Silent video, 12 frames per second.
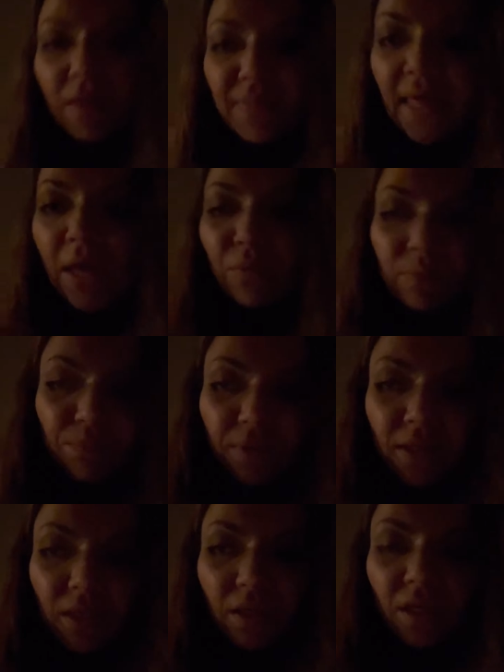That would
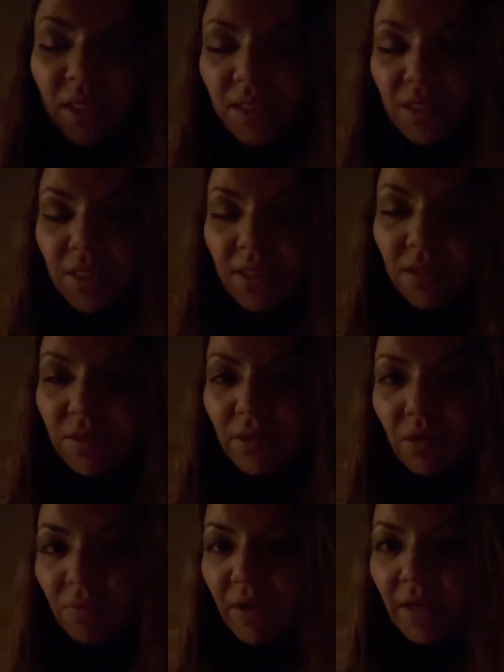be an
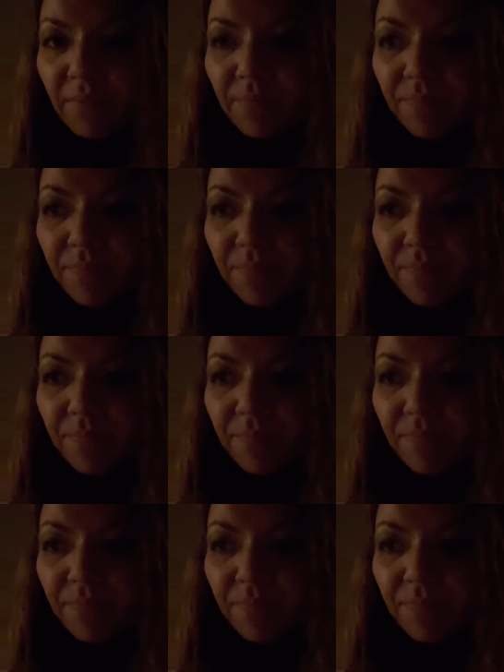easier way.